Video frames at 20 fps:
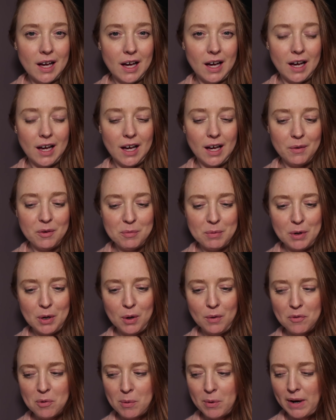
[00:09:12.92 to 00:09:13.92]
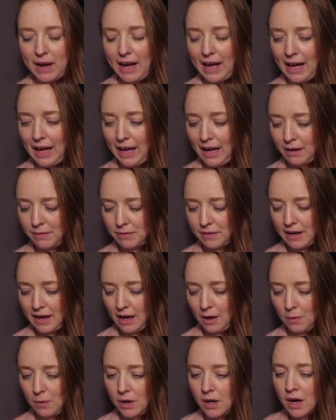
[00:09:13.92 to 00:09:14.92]
Uh, we've been home for about a half an
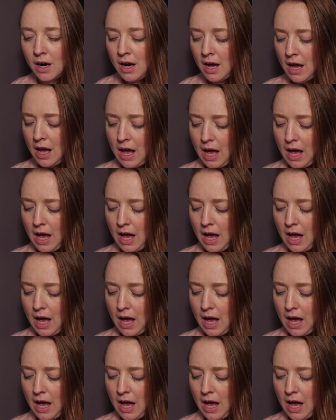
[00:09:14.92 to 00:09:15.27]
hour.